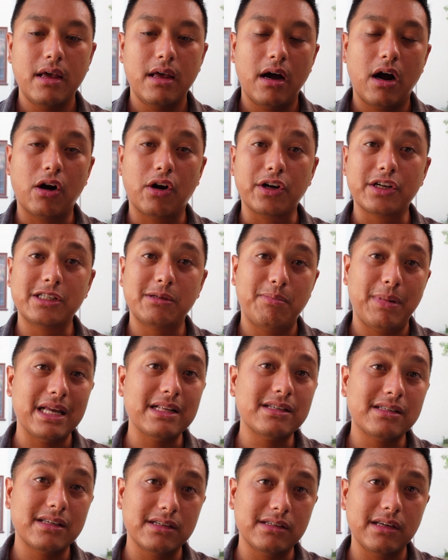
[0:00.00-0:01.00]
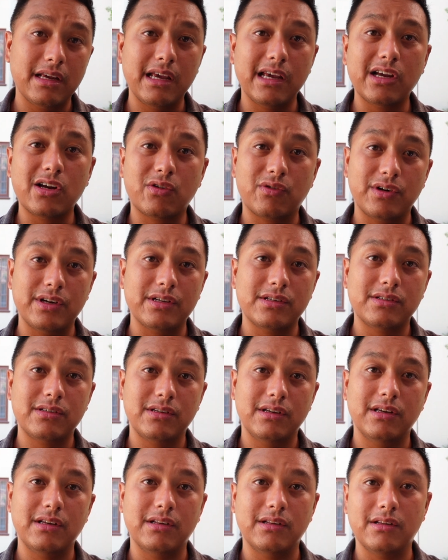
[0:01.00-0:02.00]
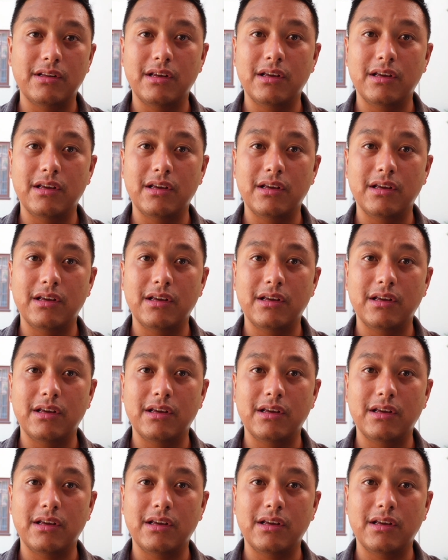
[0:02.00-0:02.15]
Our expenses increased in